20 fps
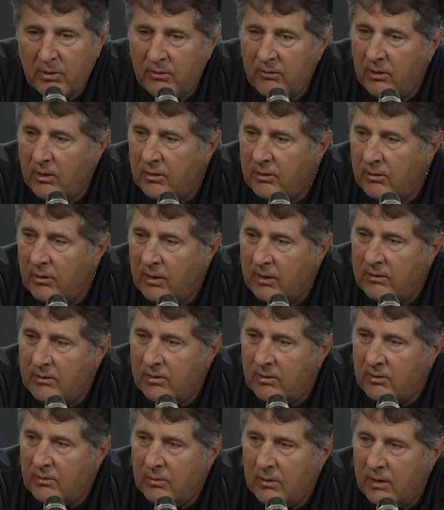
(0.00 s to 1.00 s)
of our
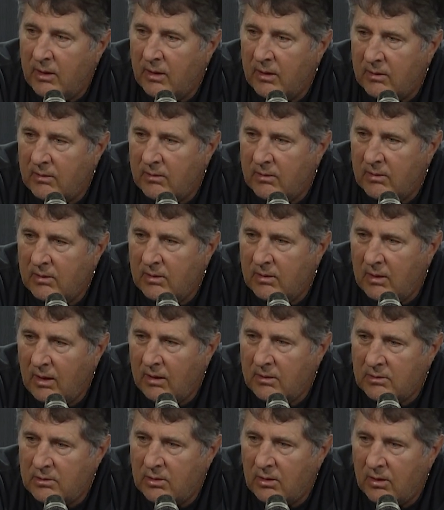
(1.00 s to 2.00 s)
trenches, we got to
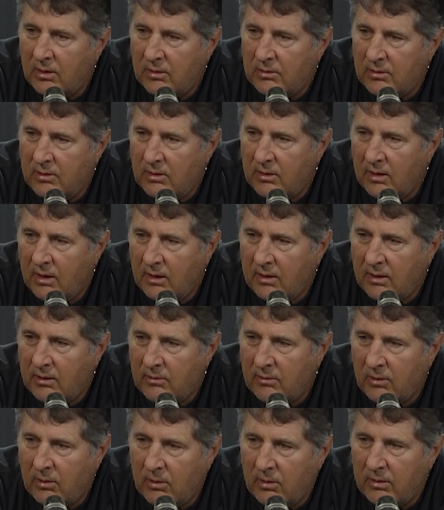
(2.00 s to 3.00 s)
take charge and take
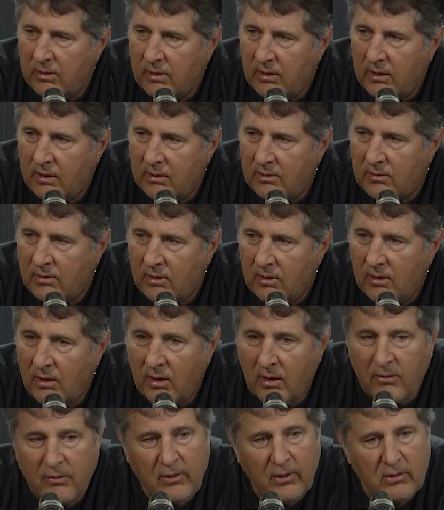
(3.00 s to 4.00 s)
control of things. And the
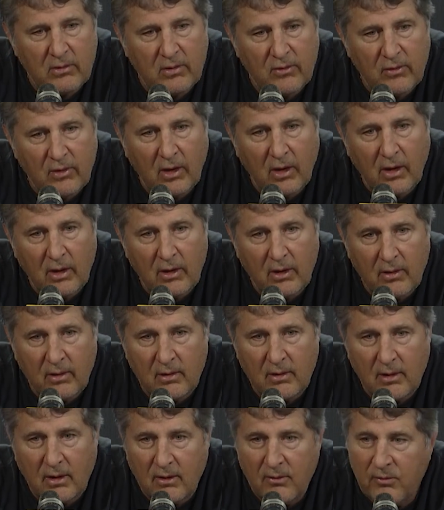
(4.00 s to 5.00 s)
offensive line and
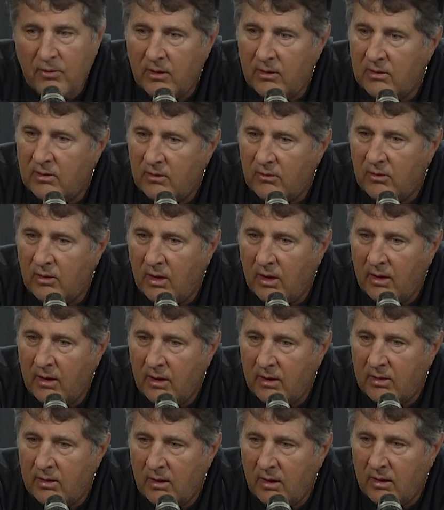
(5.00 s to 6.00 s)
the defensive line,
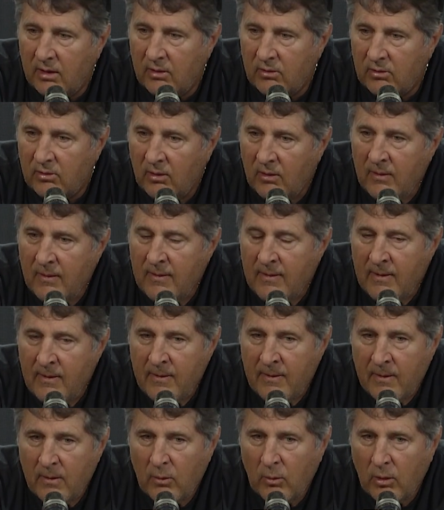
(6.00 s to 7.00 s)
I think, is
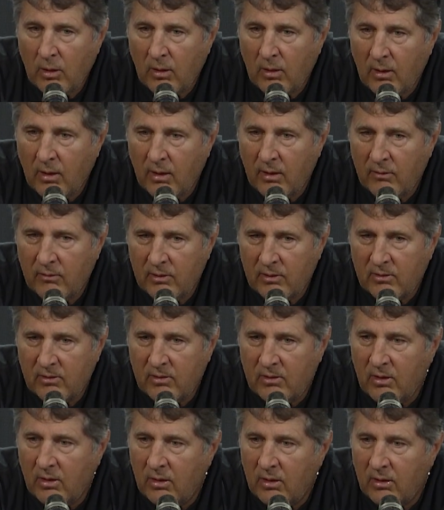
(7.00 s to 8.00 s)
where a lot of it
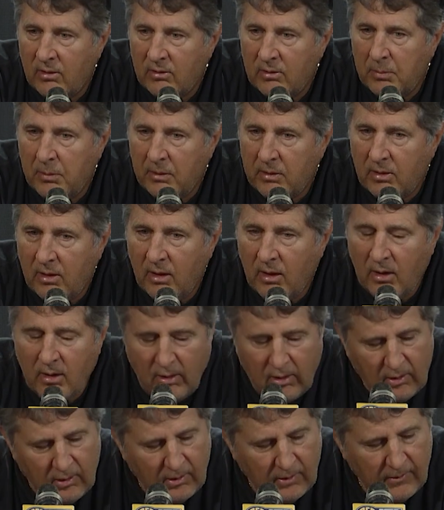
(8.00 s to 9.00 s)
starts. But
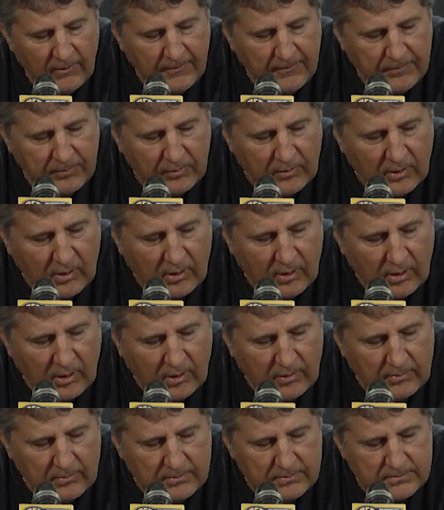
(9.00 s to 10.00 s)
then
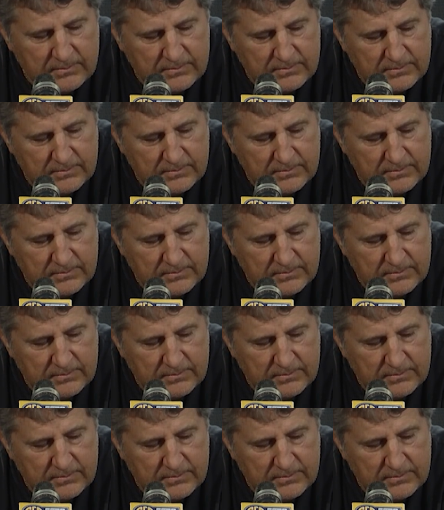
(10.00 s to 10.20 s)
there's